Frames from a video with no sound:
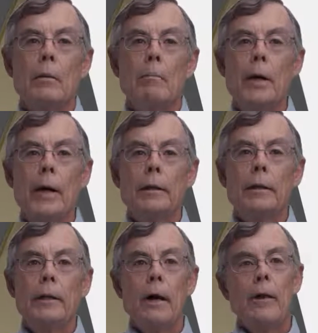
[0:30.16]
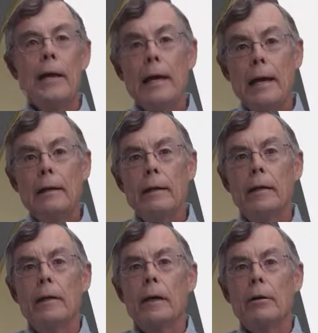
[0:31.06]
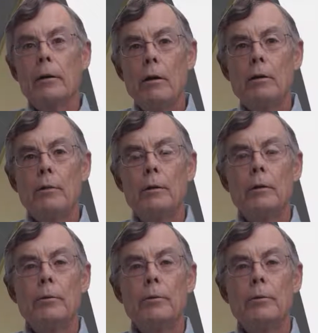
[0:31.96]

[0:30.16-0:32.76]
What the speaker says: But in our head and in our code,